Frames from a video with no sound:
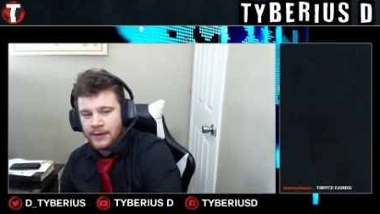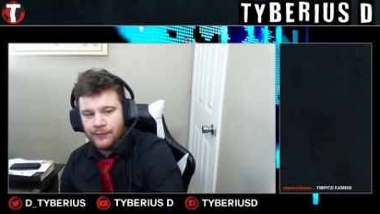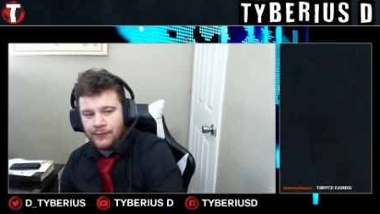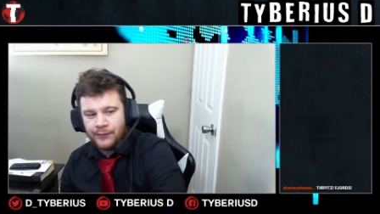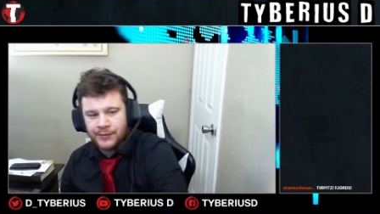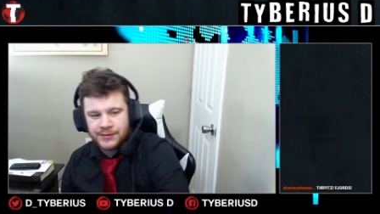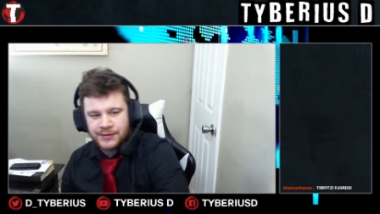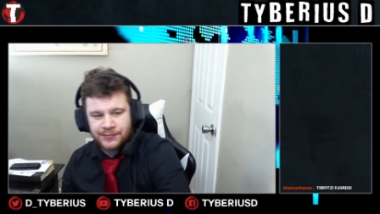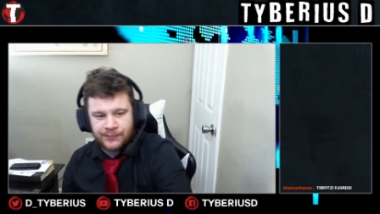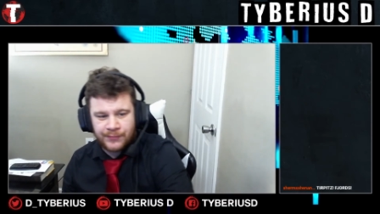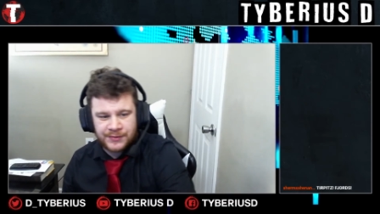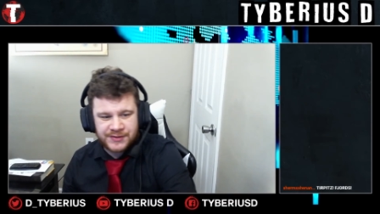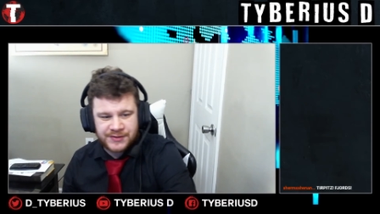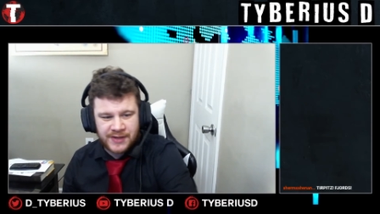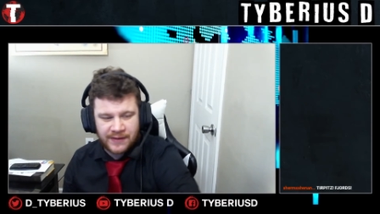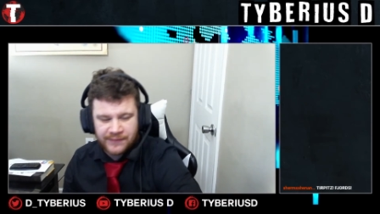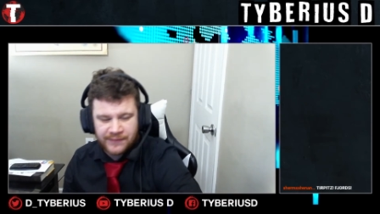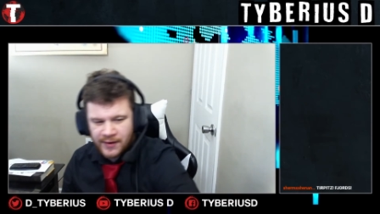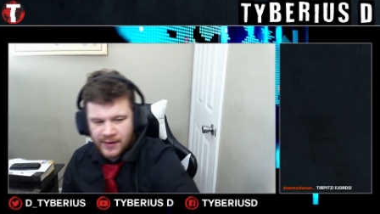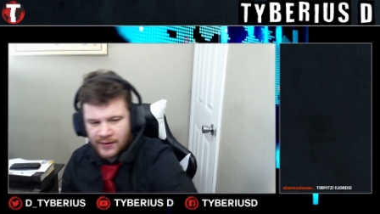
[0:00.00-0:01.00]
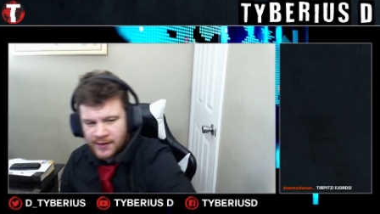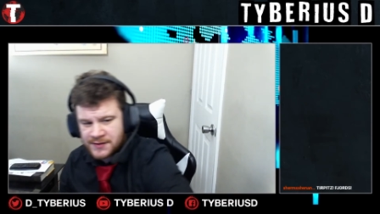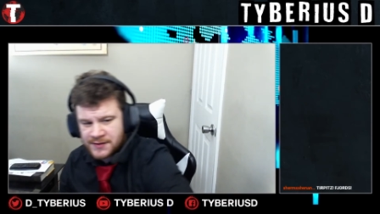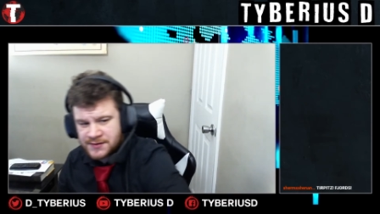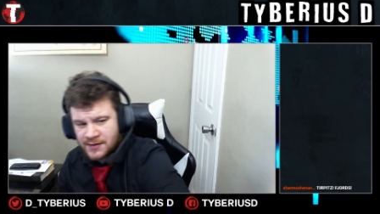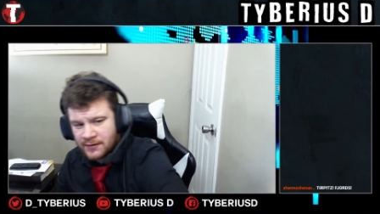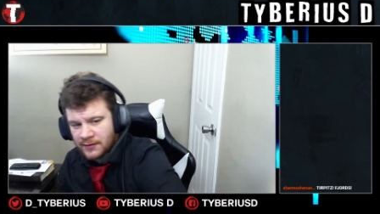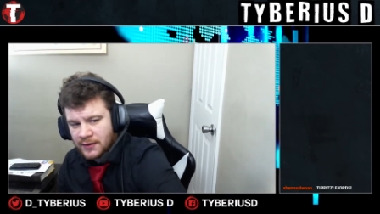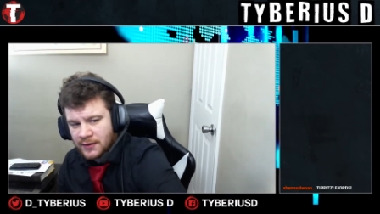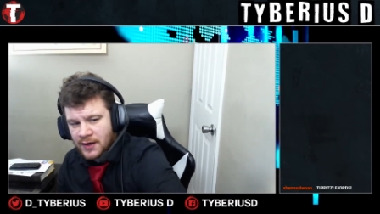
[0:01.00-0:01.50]
which gave the Allies
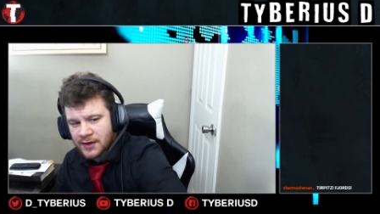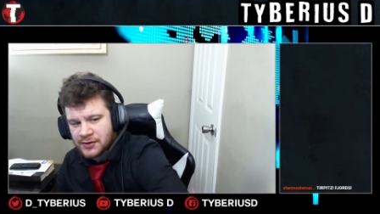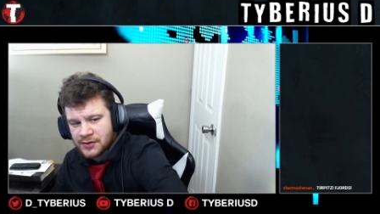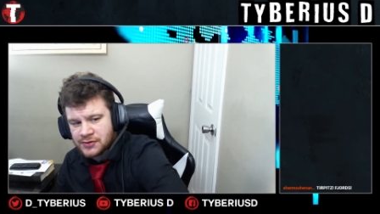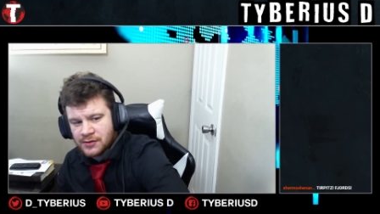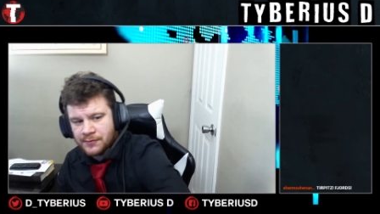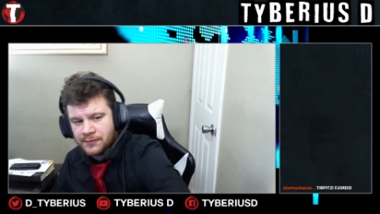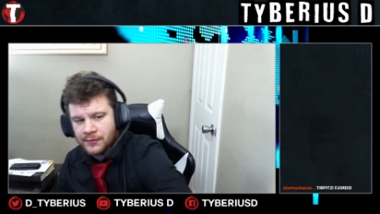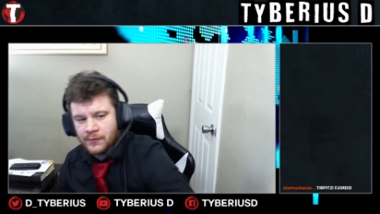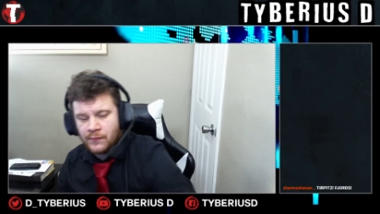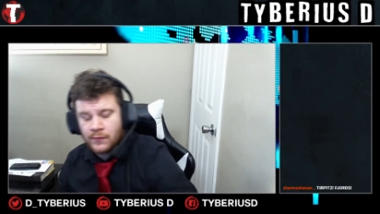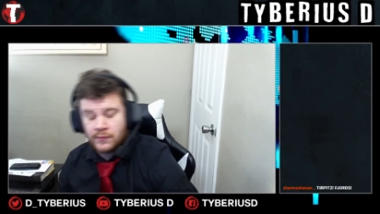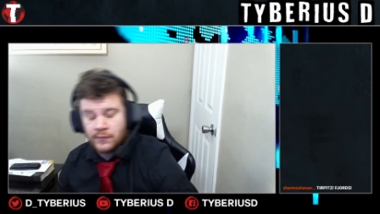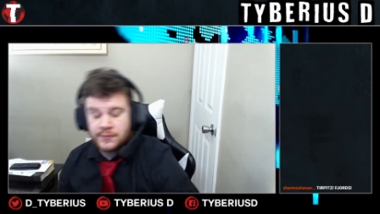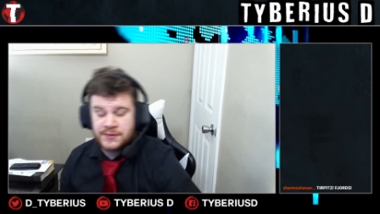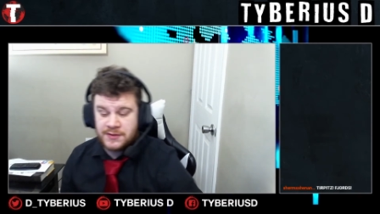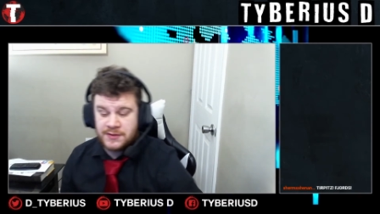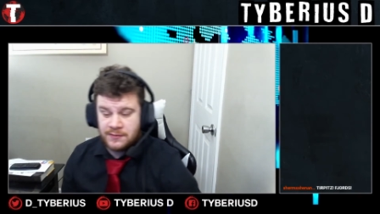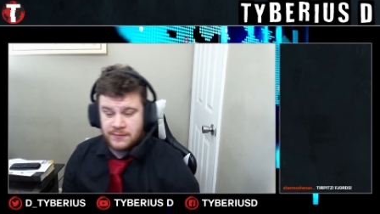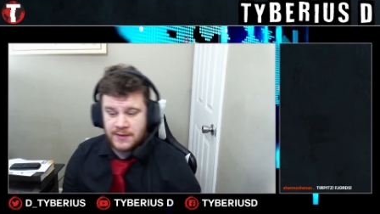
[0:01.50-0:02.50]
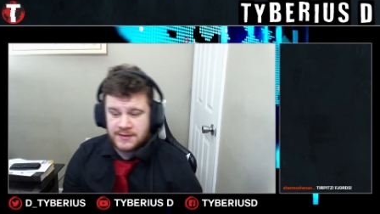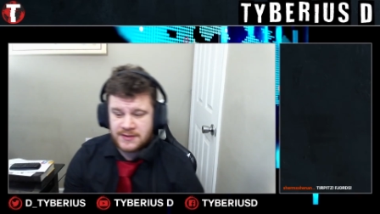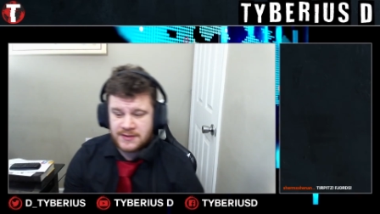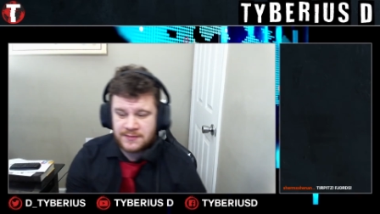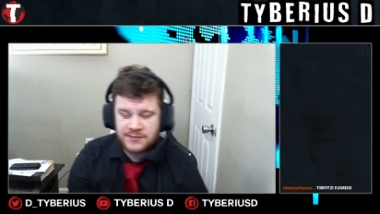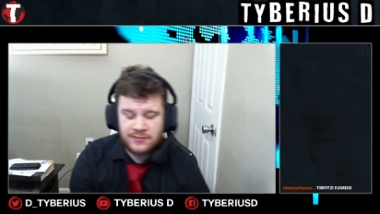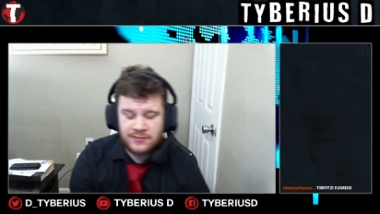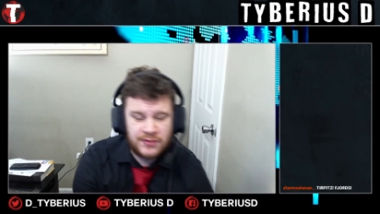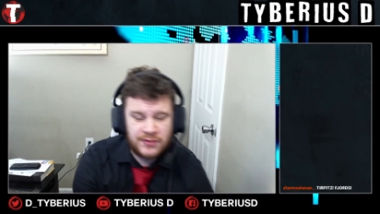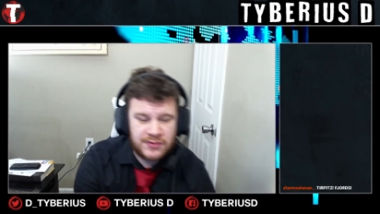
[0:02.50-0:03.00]
a lot of trouble in World War II. And that's
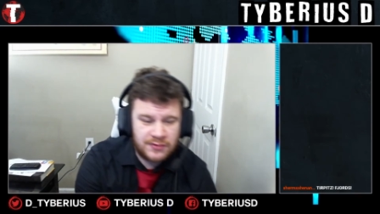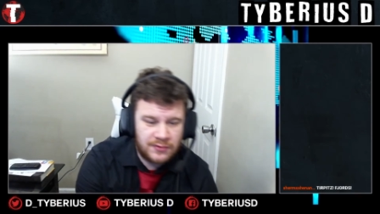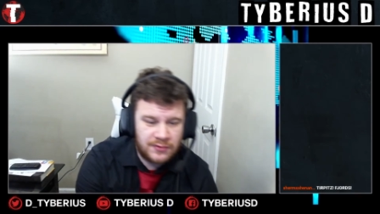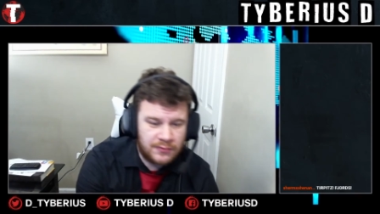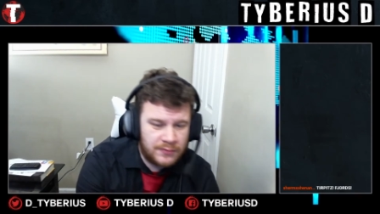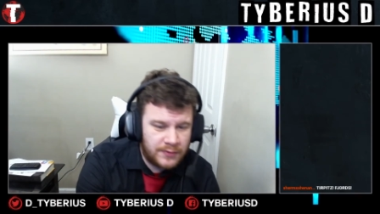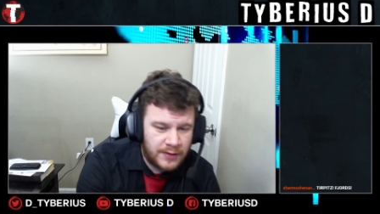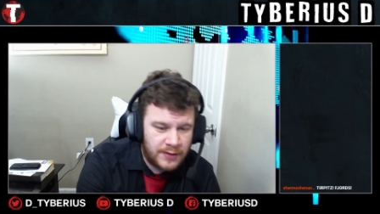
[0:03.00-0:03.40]
absolutely true.